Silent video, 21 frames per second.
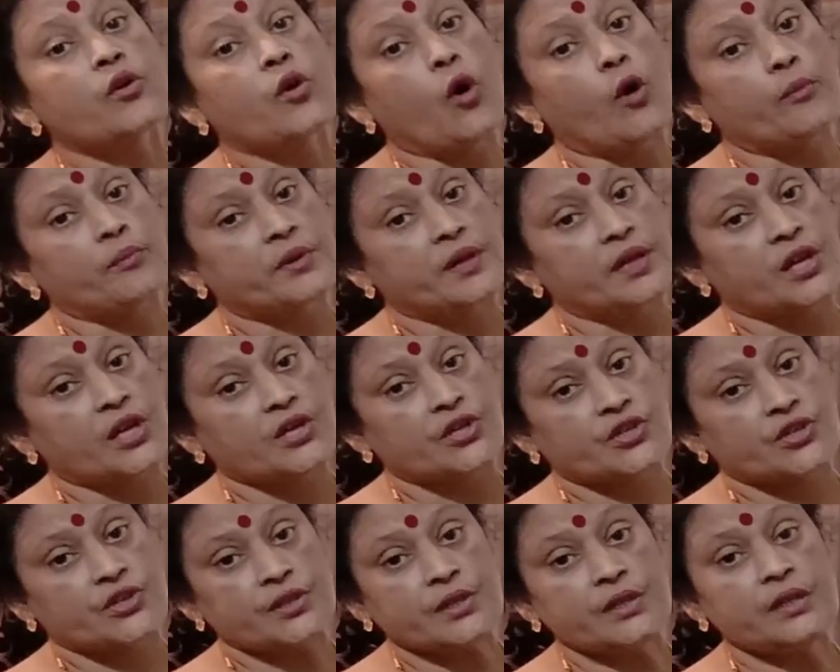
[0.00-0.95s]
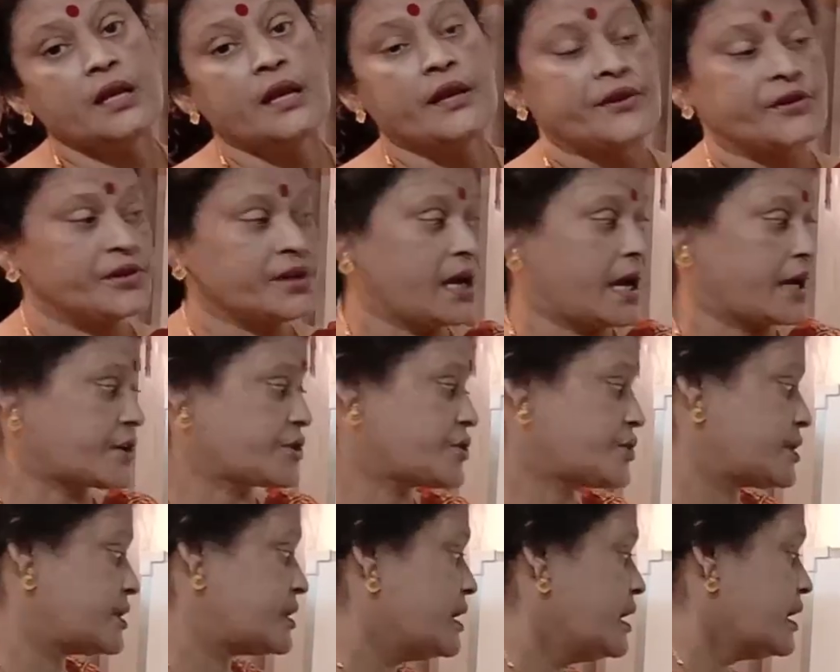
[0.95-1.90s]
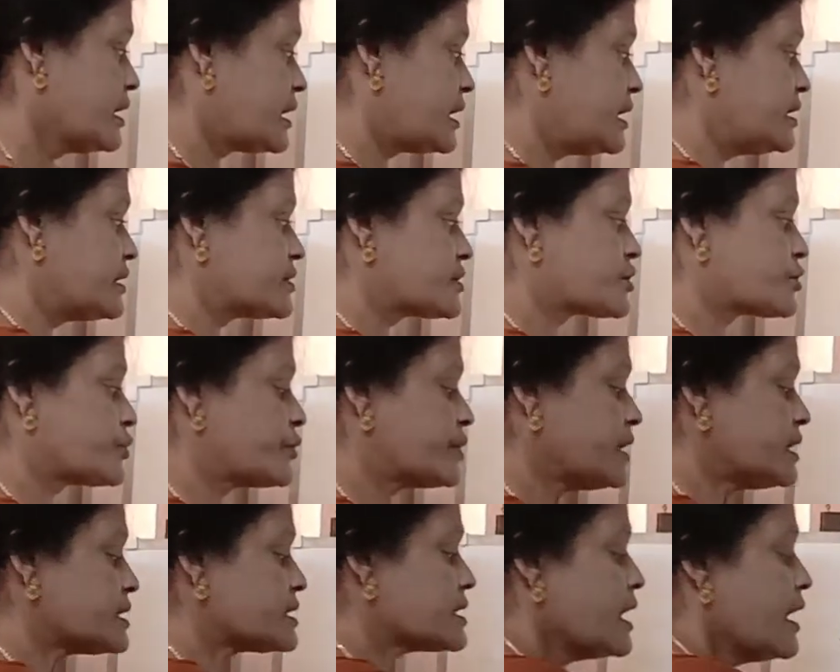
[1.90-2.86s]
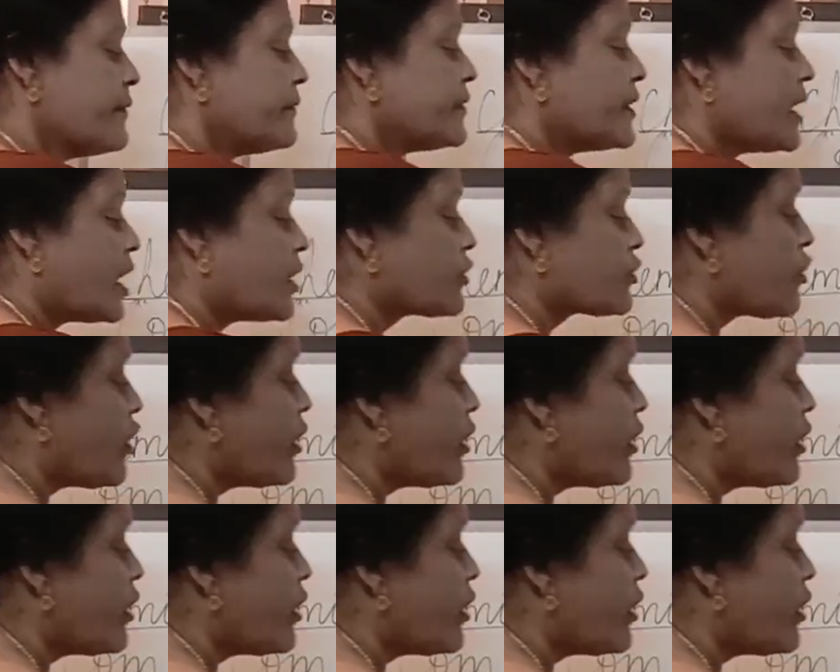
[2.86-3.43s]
combination reaction. Clear, students? Now,